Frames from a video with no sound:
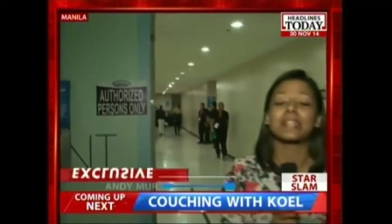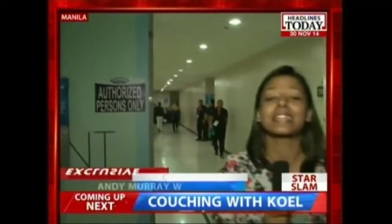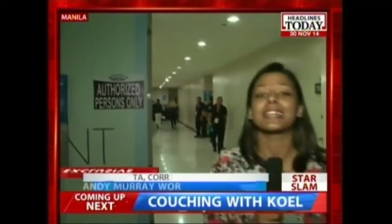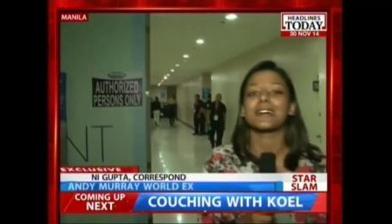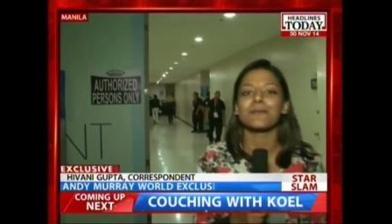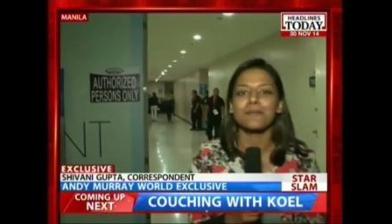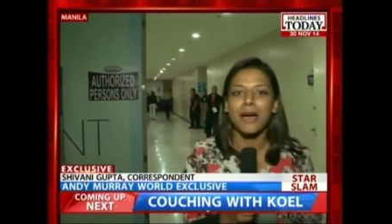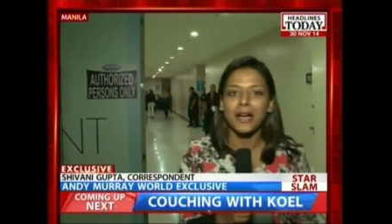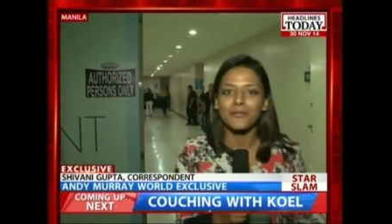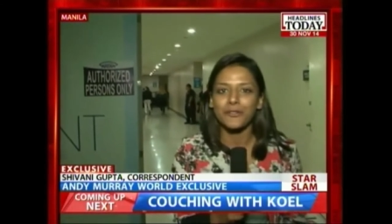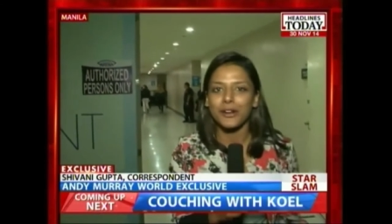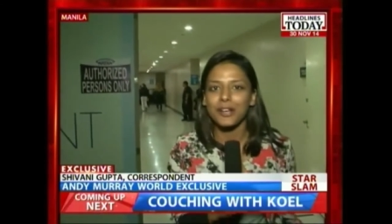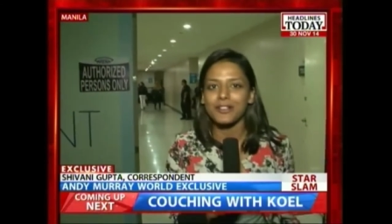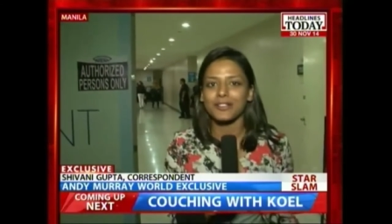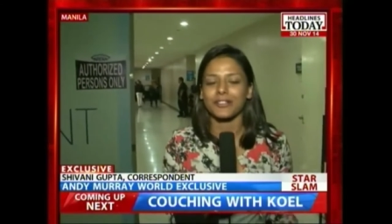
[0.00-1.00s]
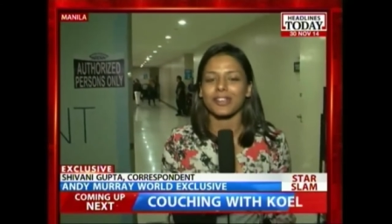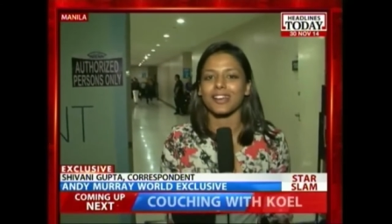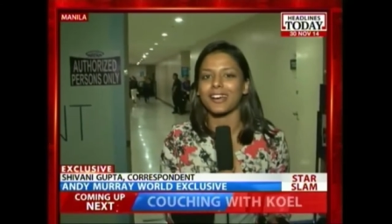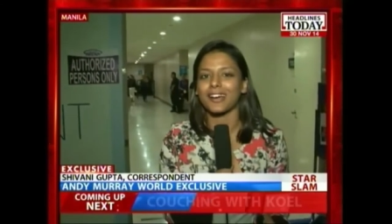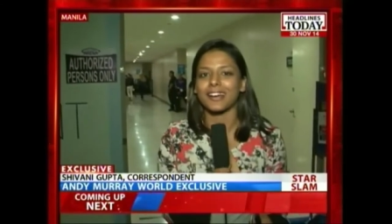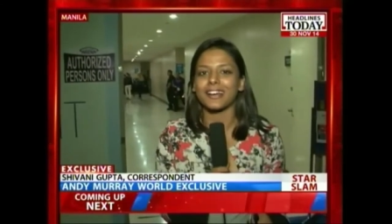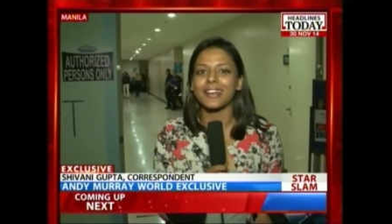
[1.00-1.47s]
Manila Mavericks.
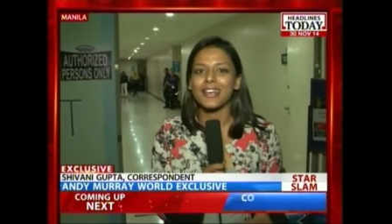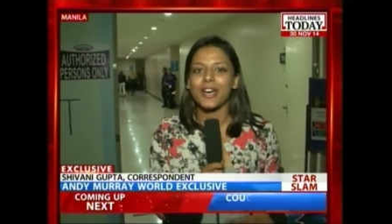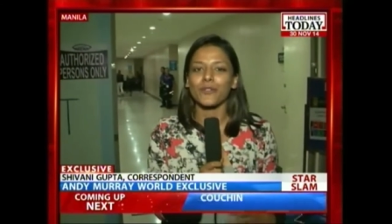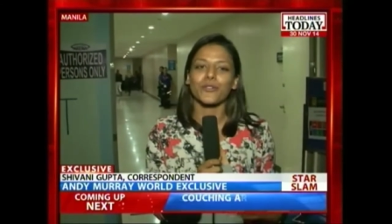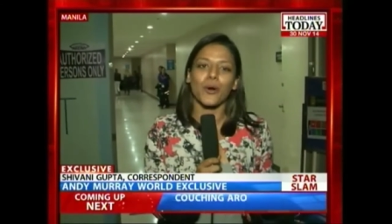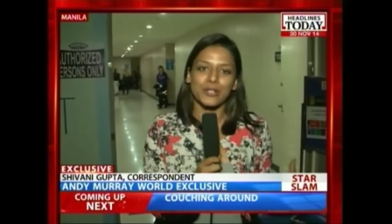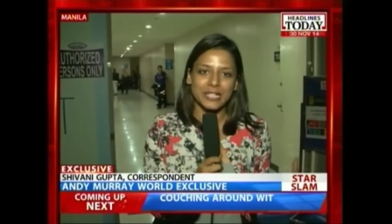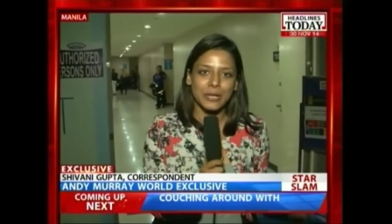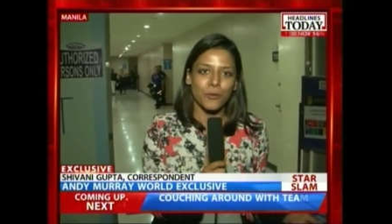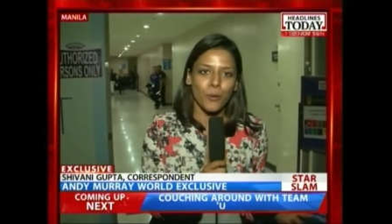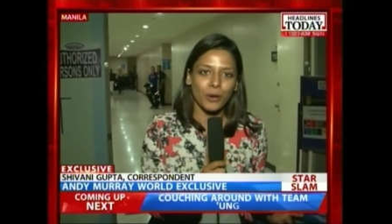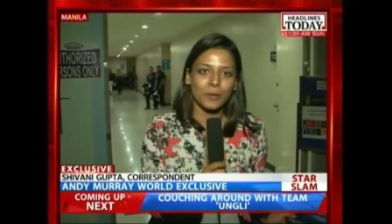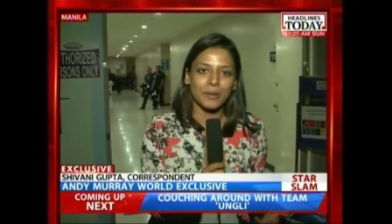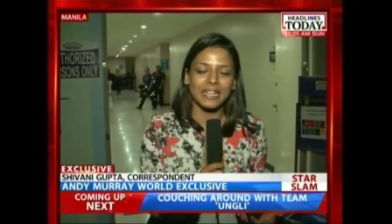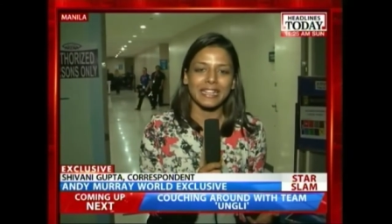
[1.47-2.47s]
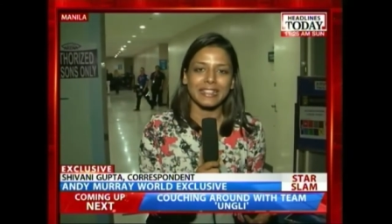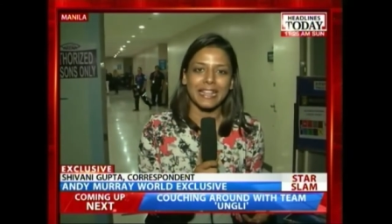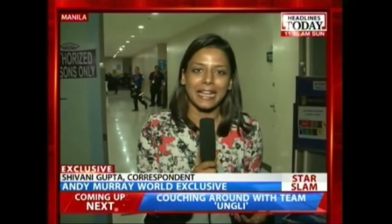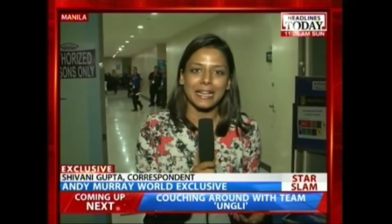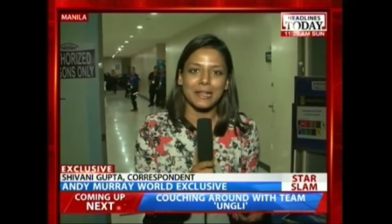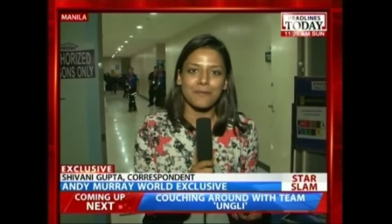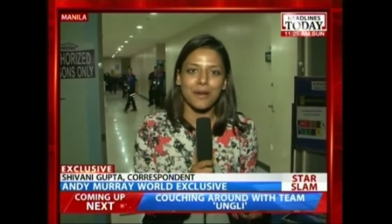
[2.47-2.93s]
Uh, of course, he won't be in
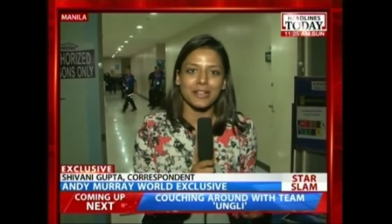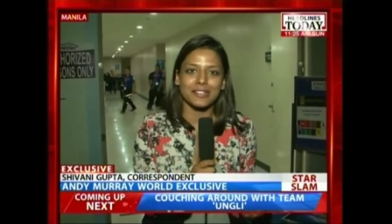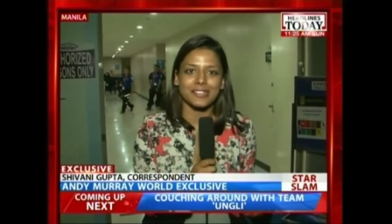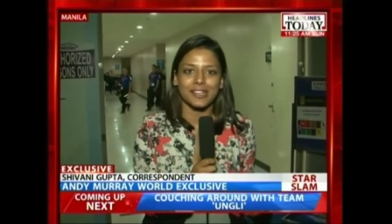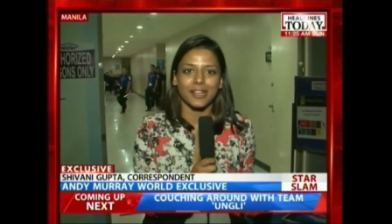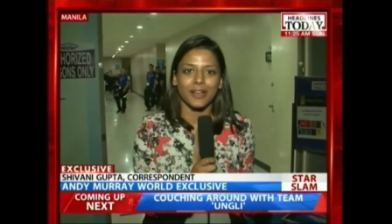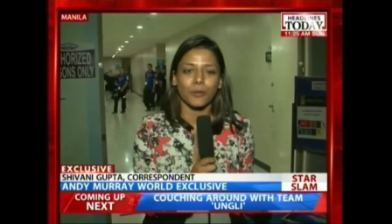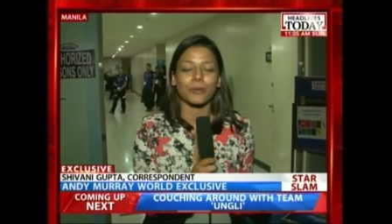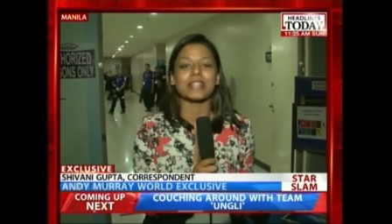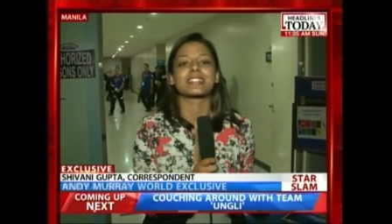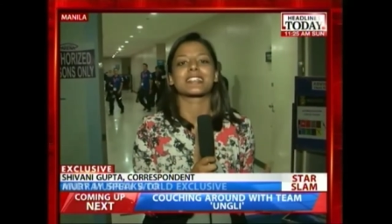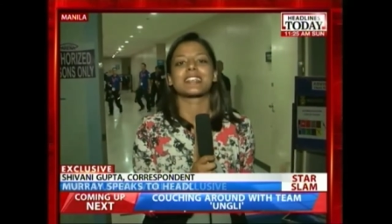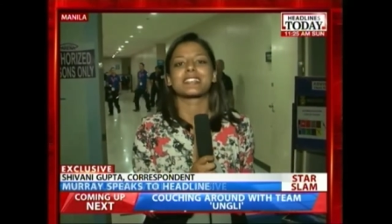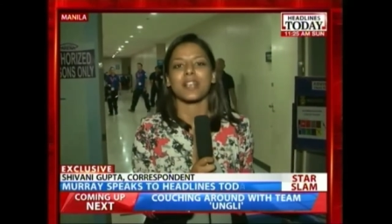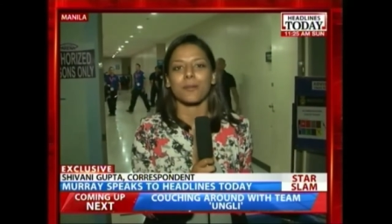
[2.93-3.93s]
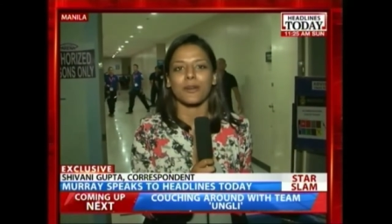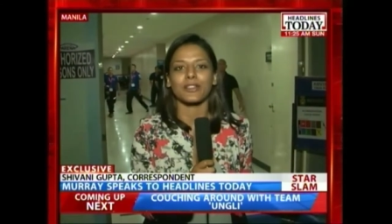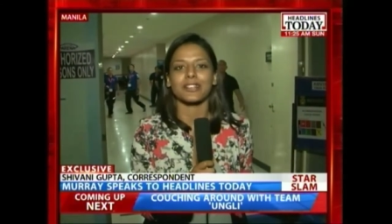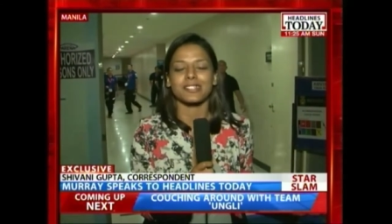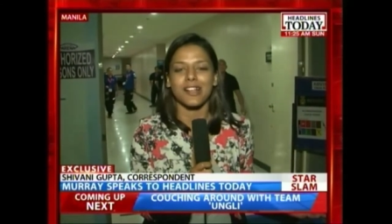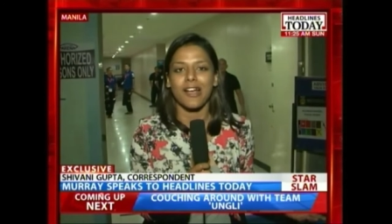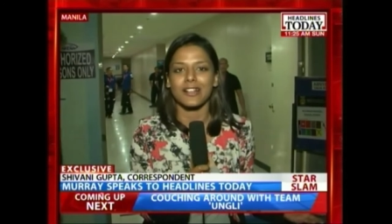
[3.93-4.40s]
Delhi, but uh, we'll see some
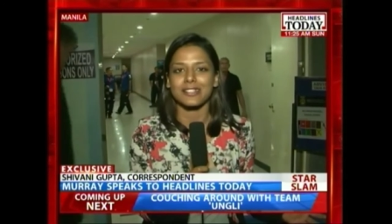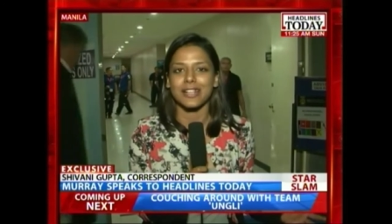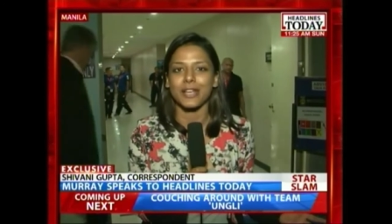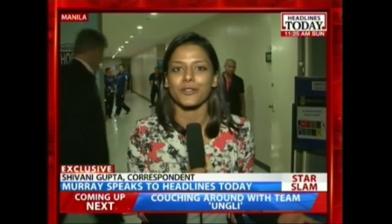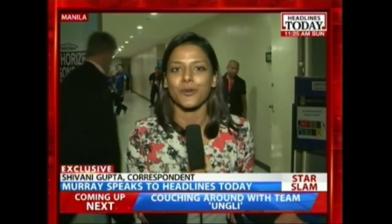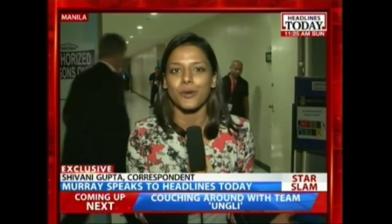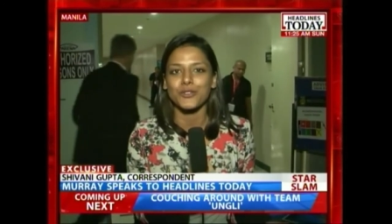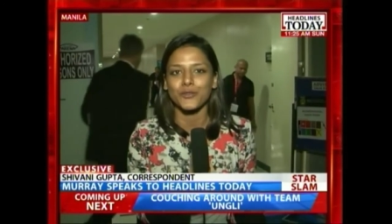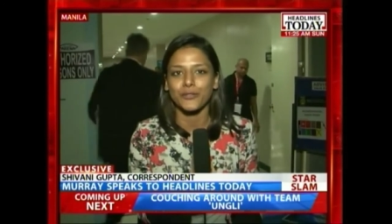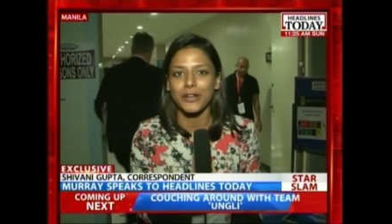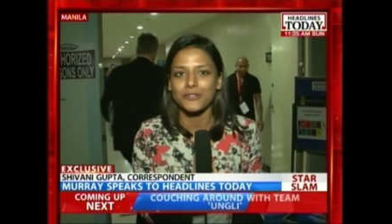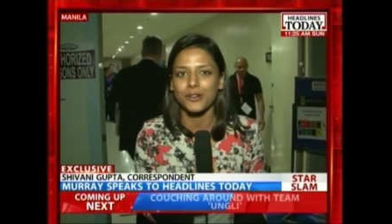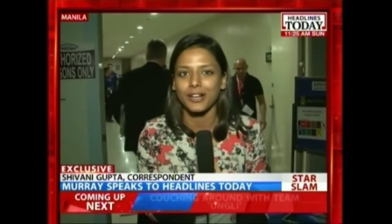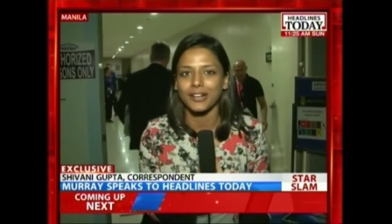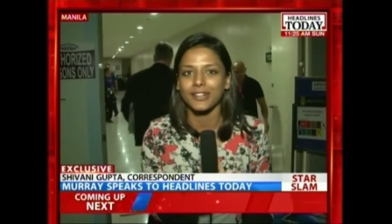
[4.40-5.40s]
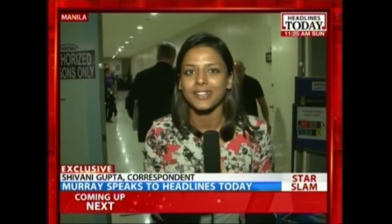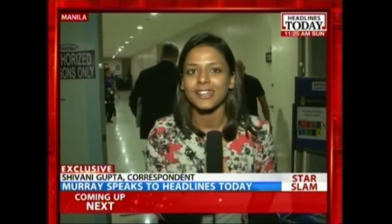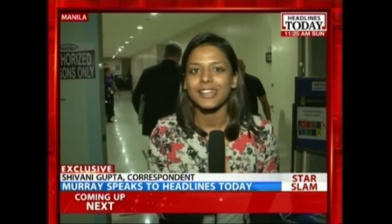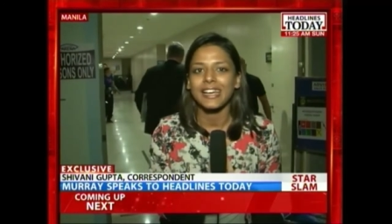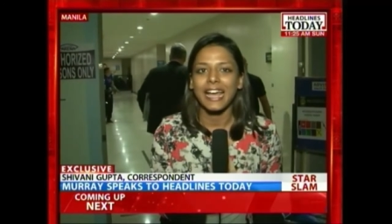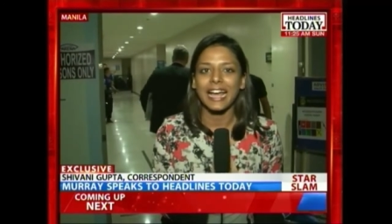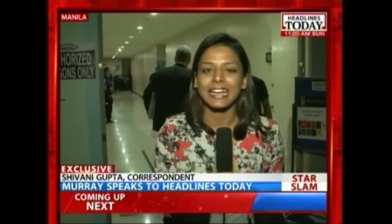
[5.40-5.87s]
other stars like Roger Federer
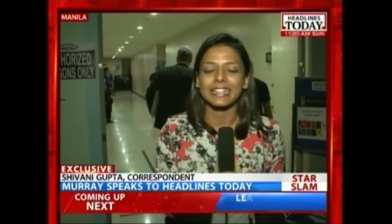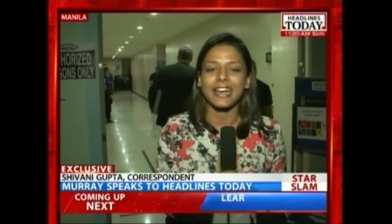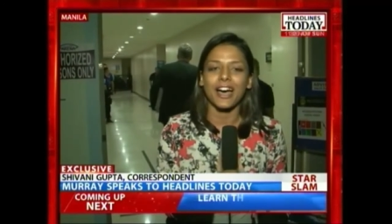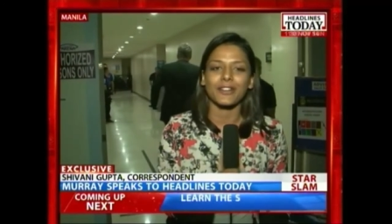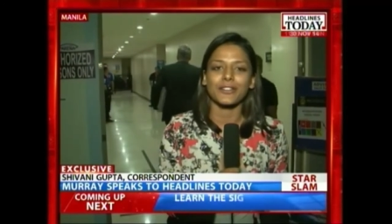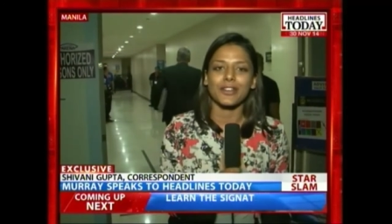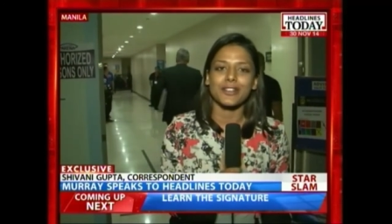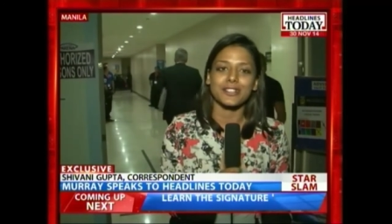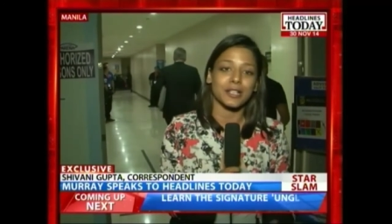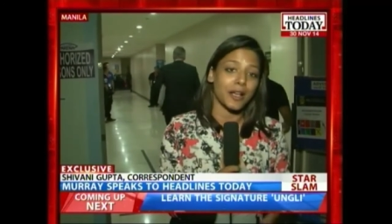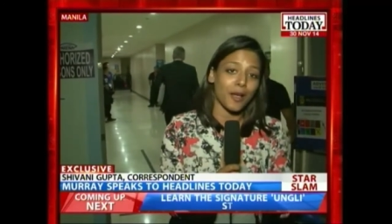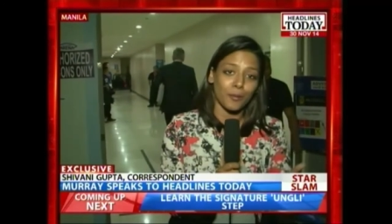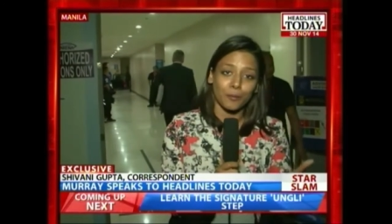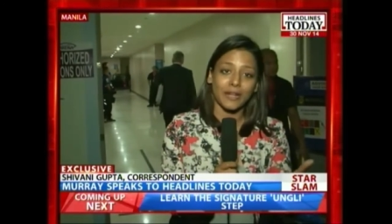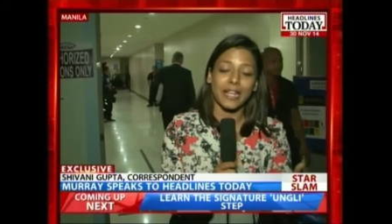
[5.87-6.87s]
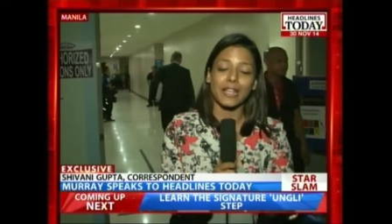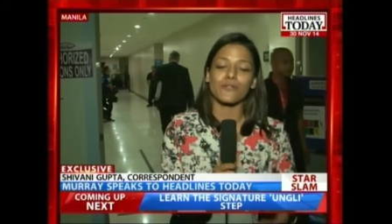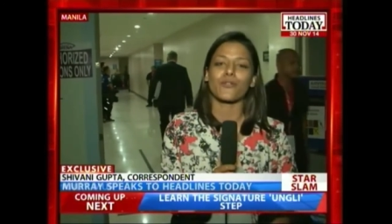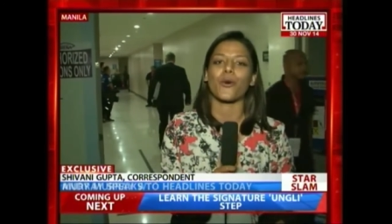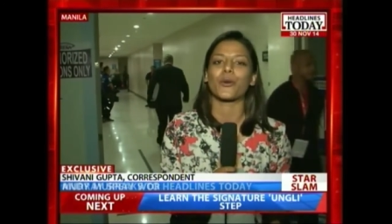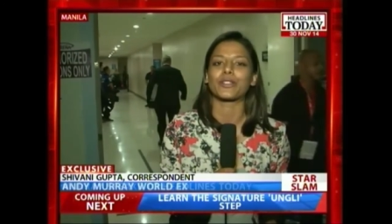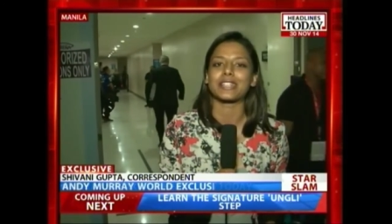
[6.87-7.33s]
and others uh,
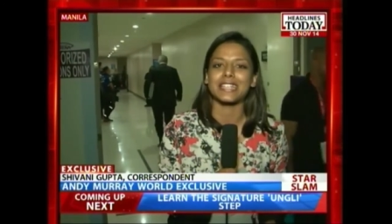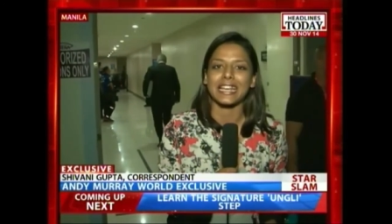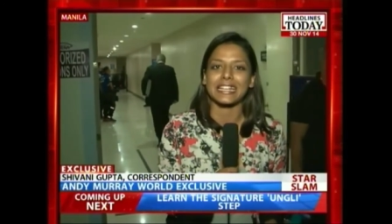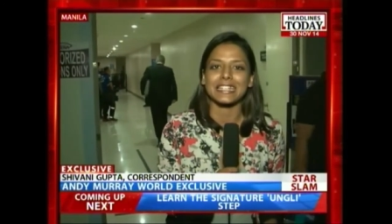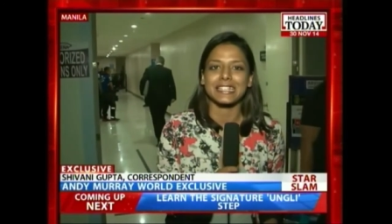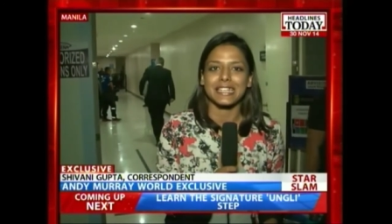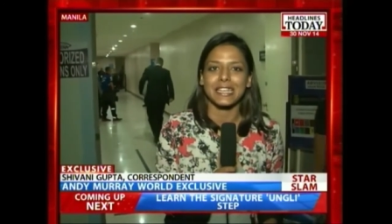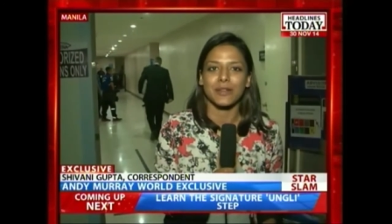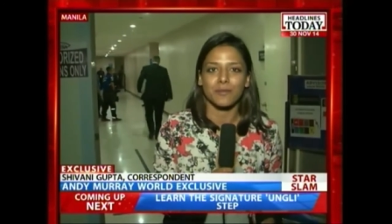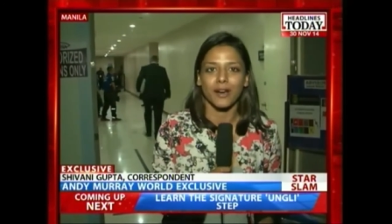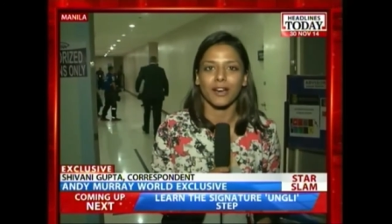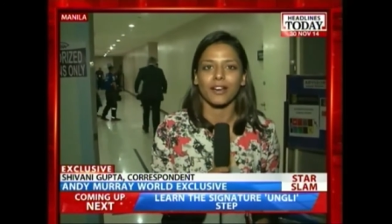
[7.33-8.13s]
playing for the Delhi team.